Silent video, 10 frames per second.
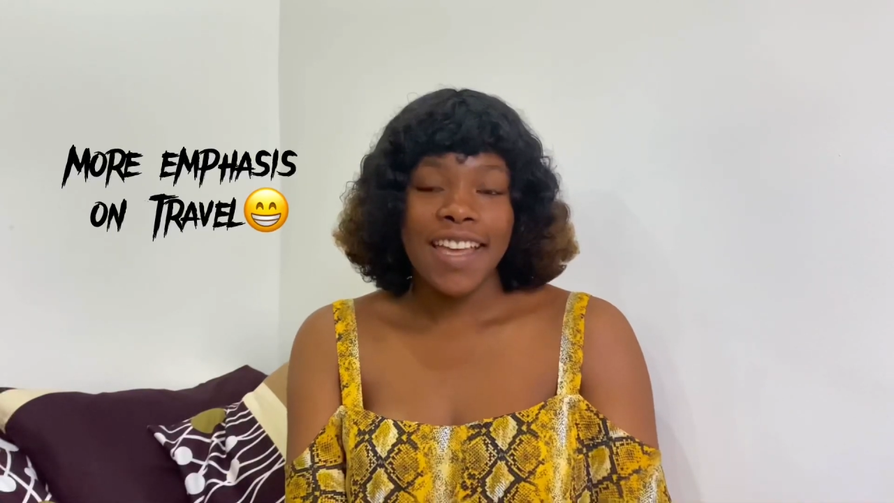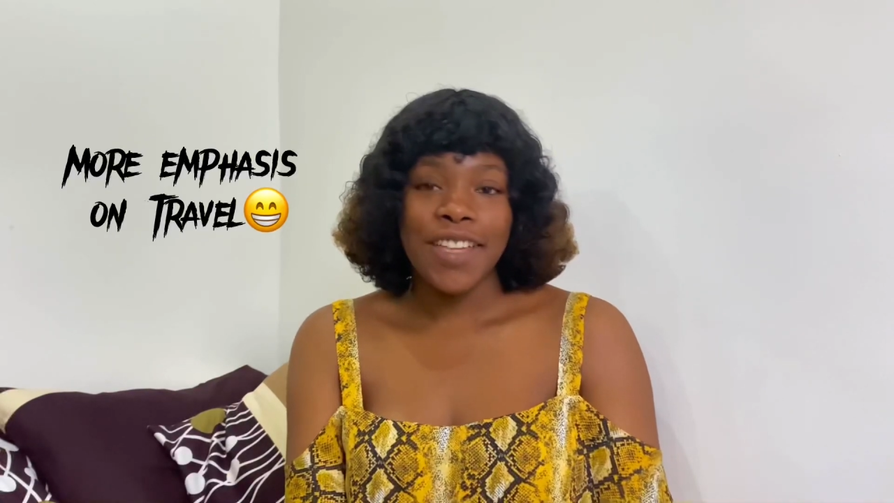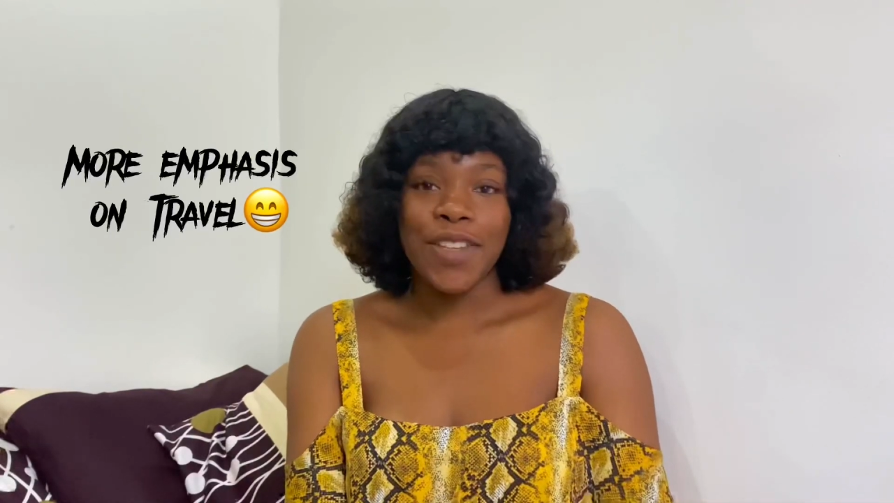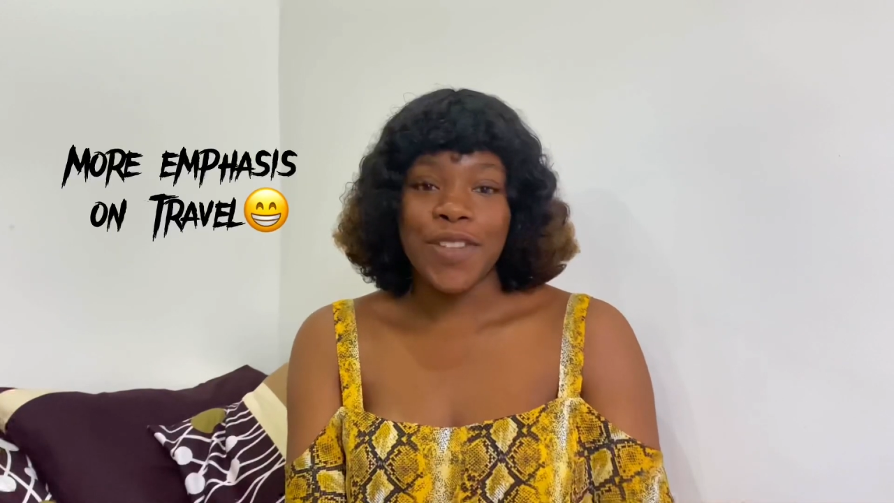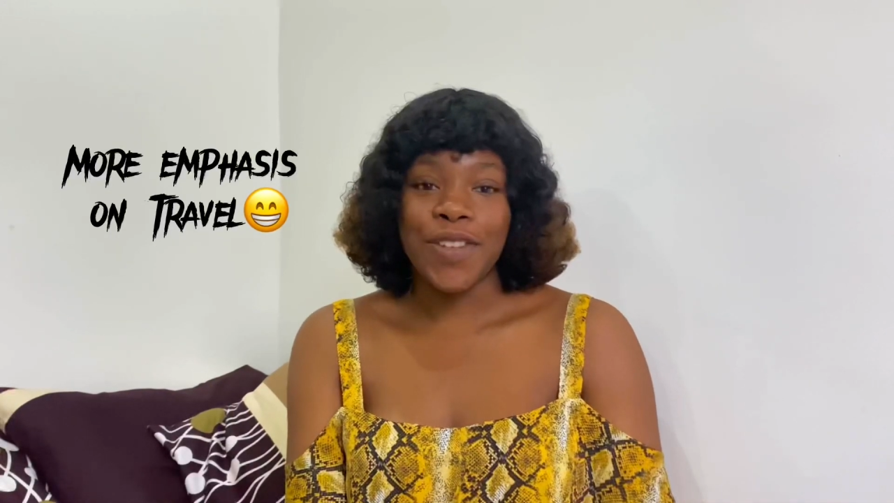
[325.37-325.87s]

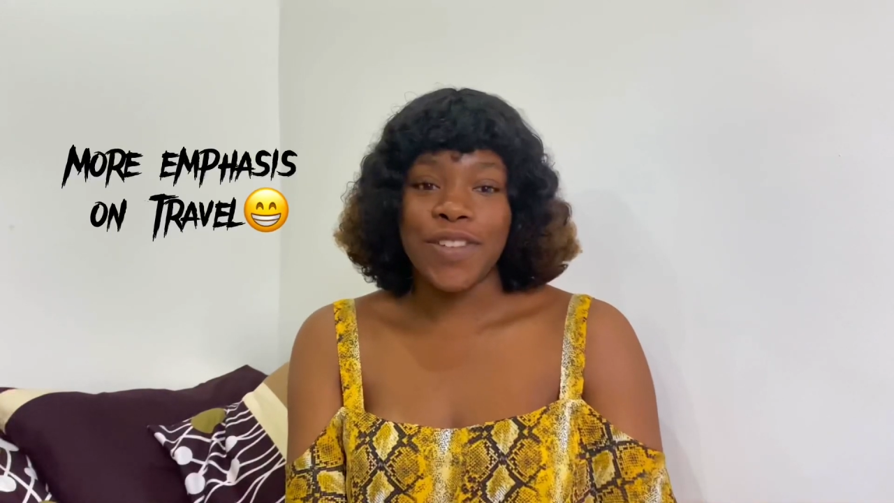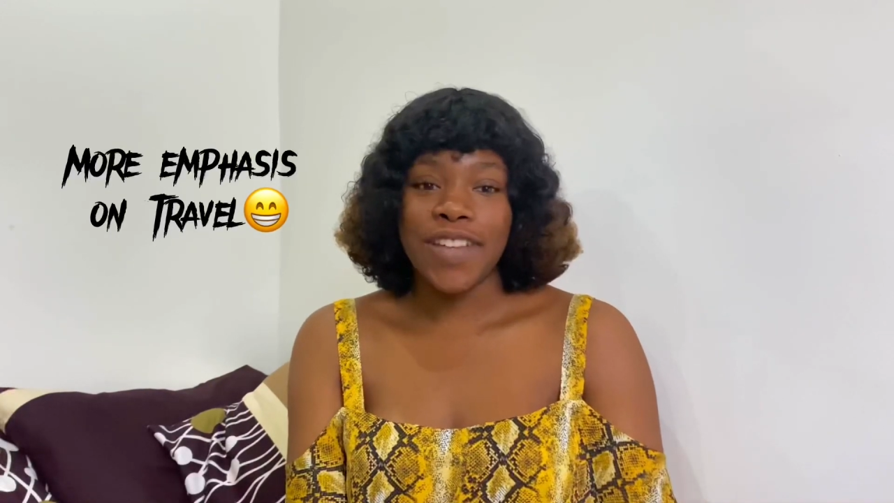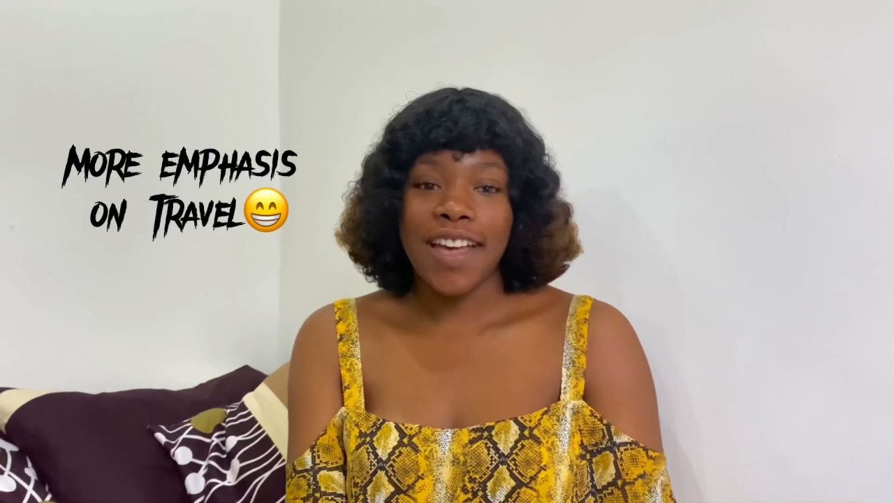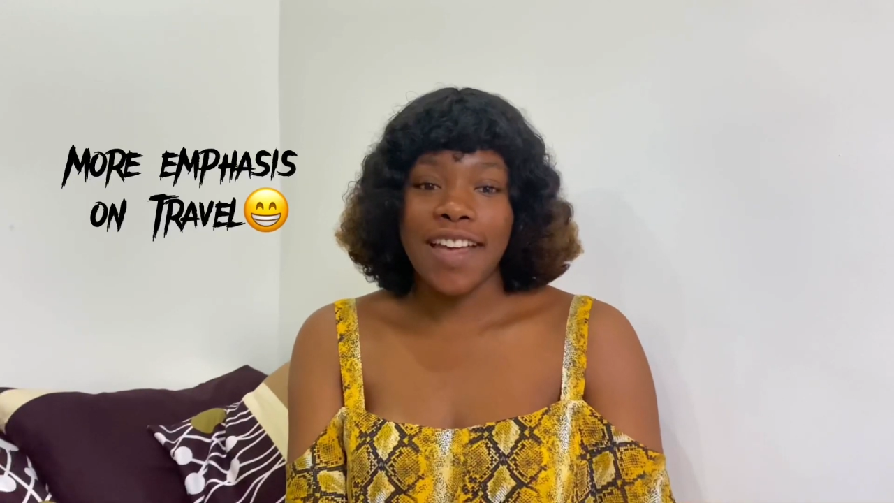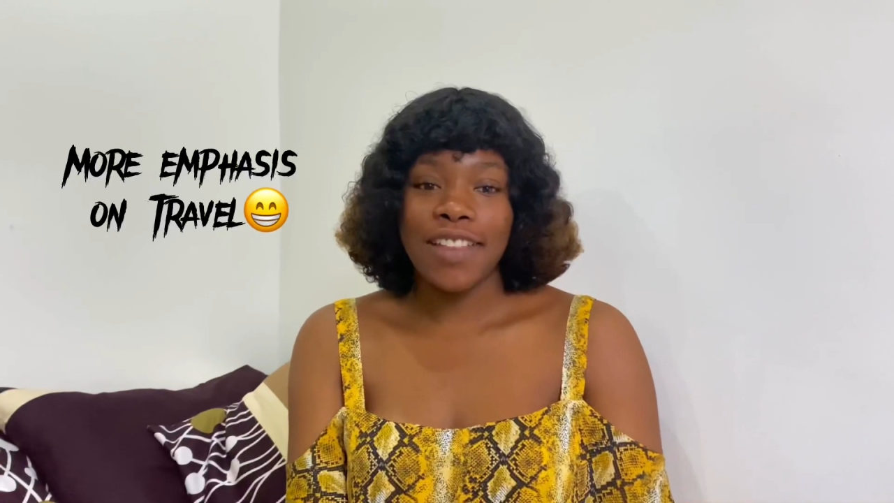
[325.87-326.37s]
You know,
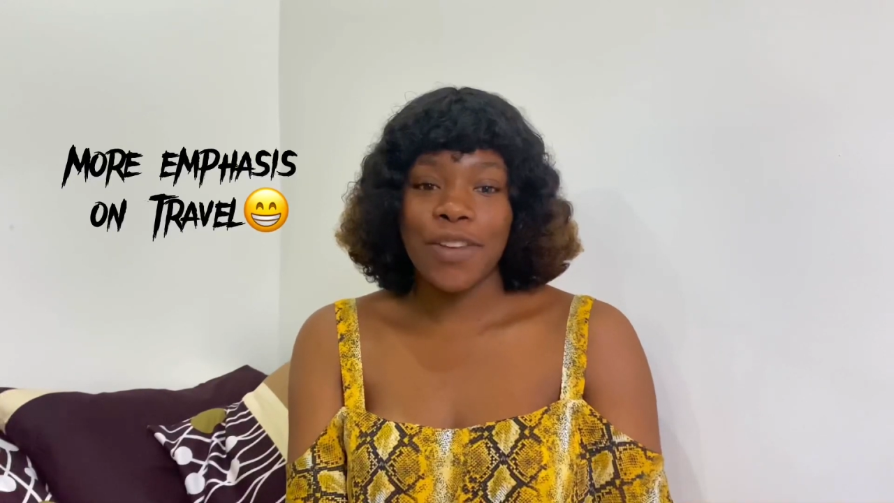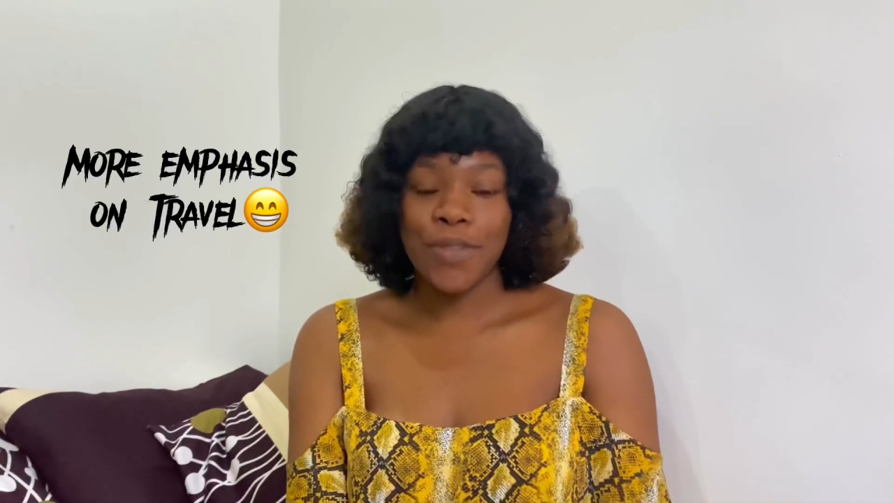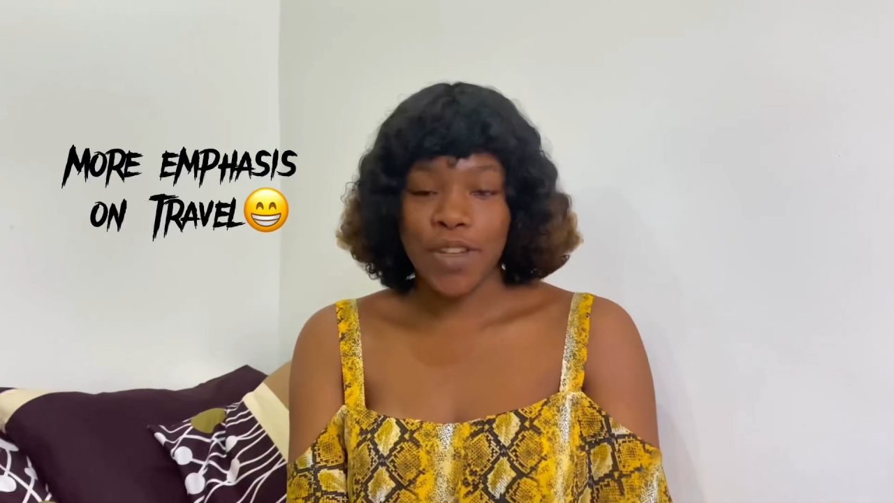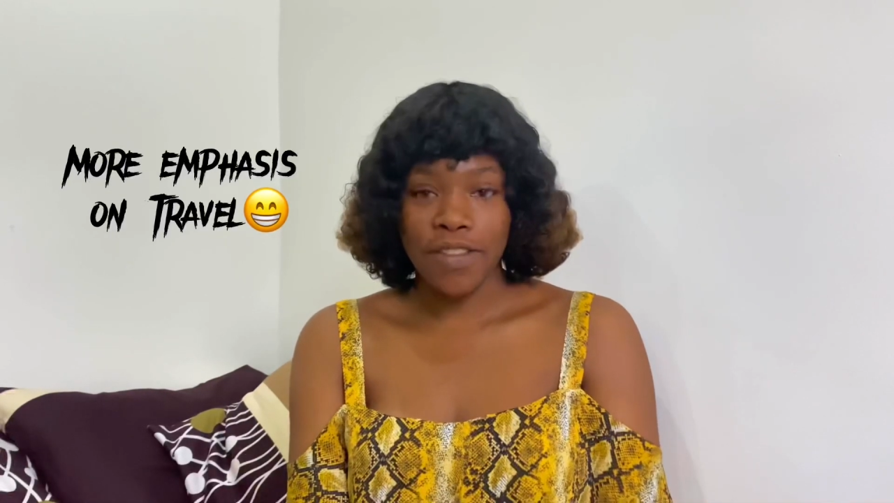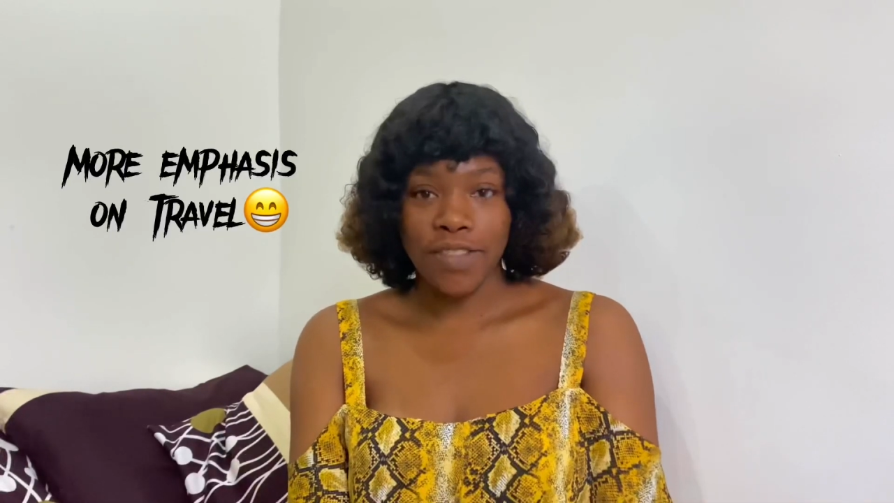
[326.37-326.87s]
I love
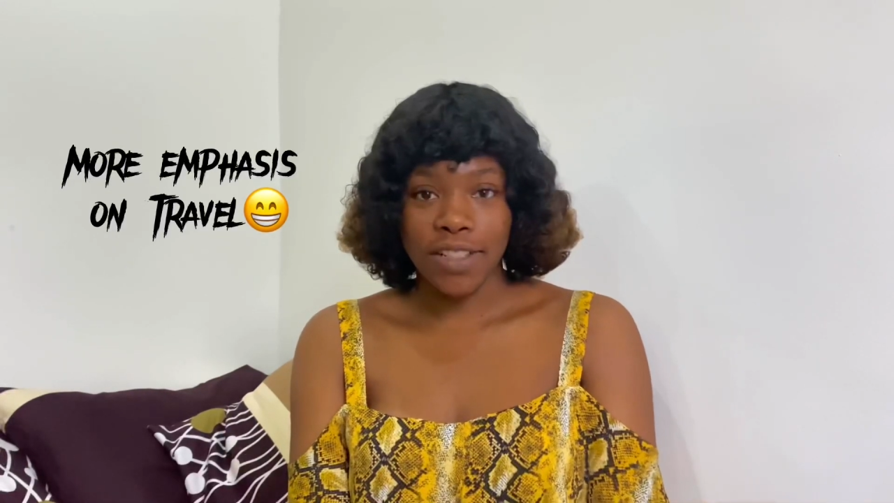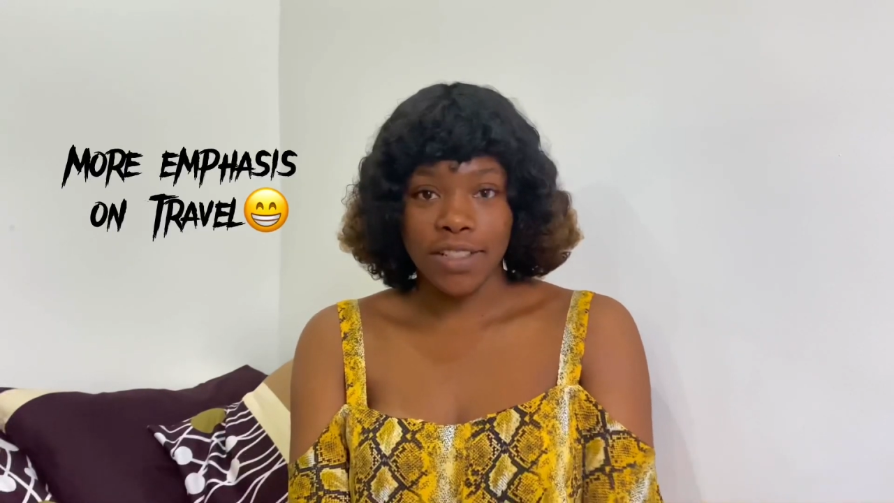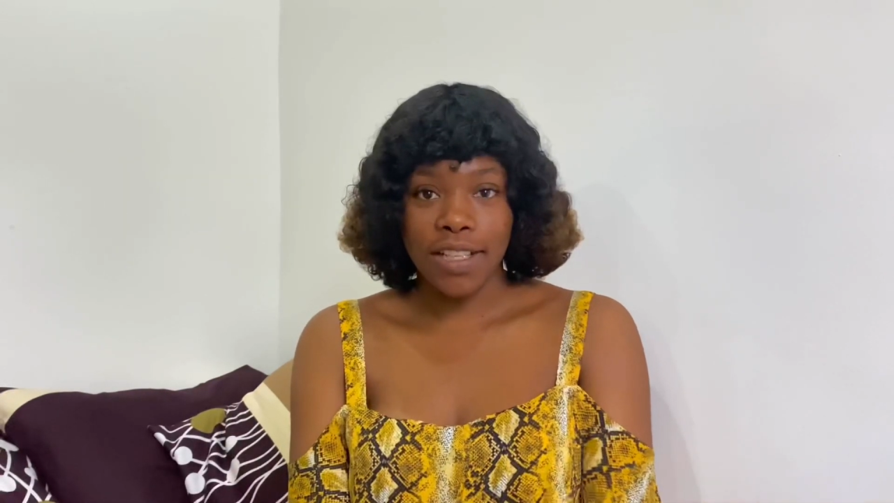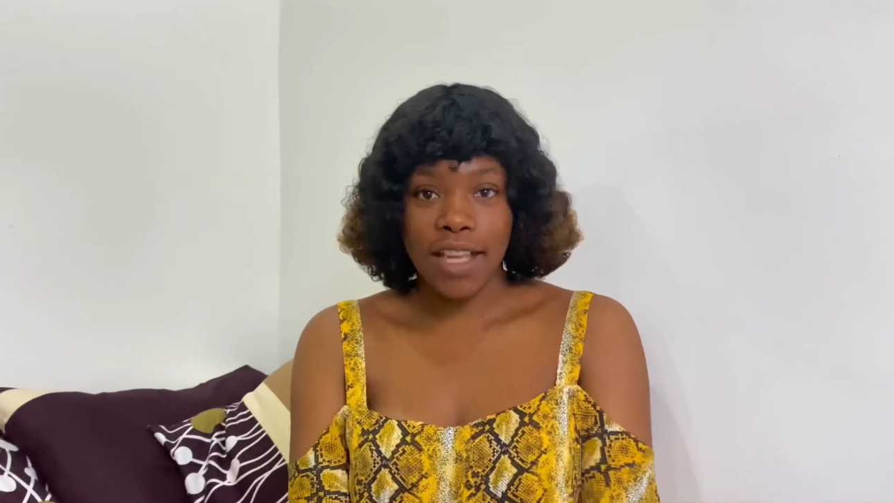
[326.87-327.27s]
traveling,